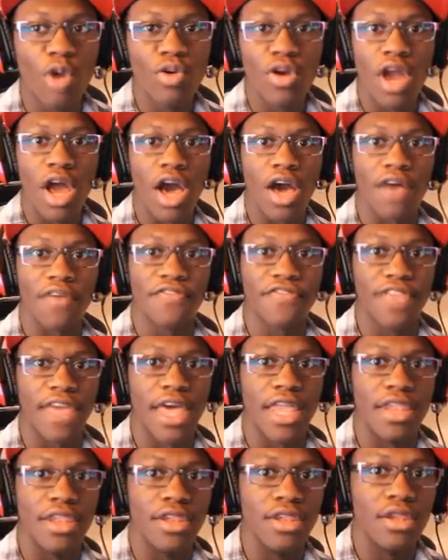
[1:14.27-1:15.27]
don't laugh
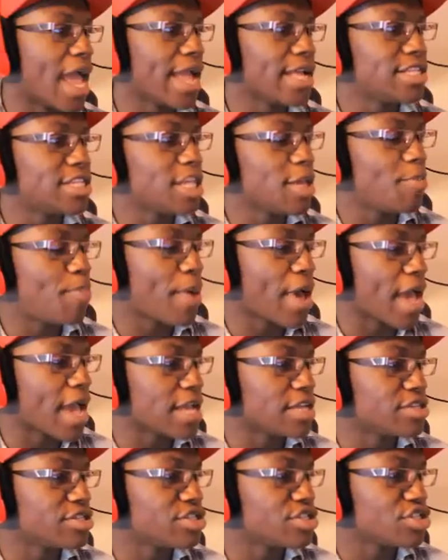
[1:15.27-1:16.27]
then. 80
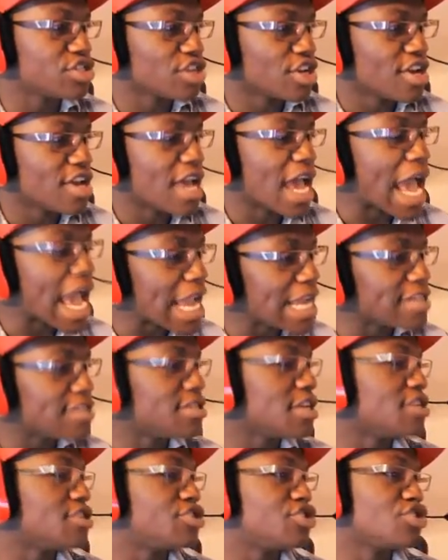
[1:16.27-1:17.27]
pace,
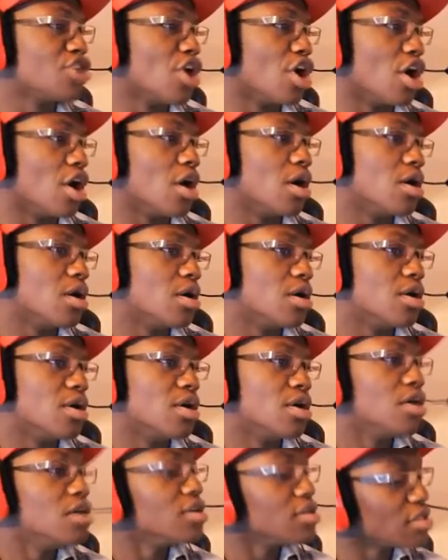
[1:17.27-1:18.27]
80 shot.
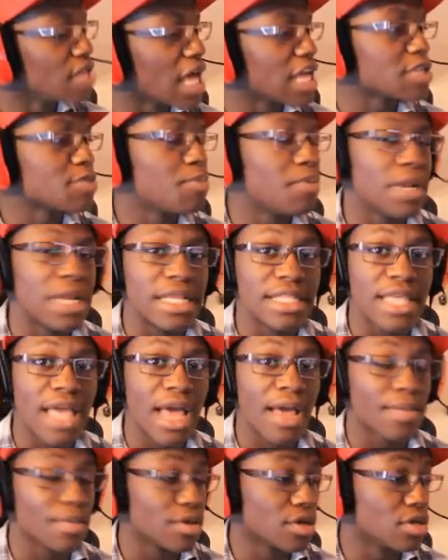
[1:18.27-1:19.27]
That's pretty
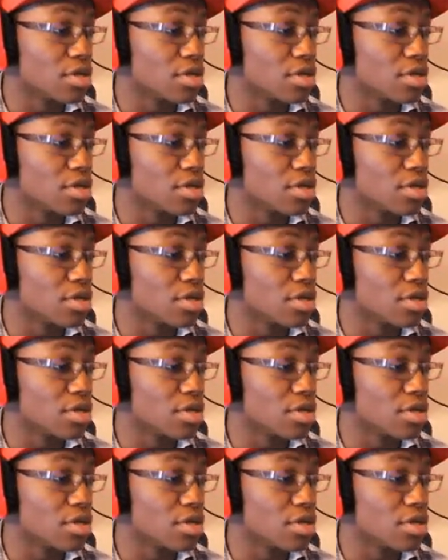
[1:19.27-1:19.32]
damn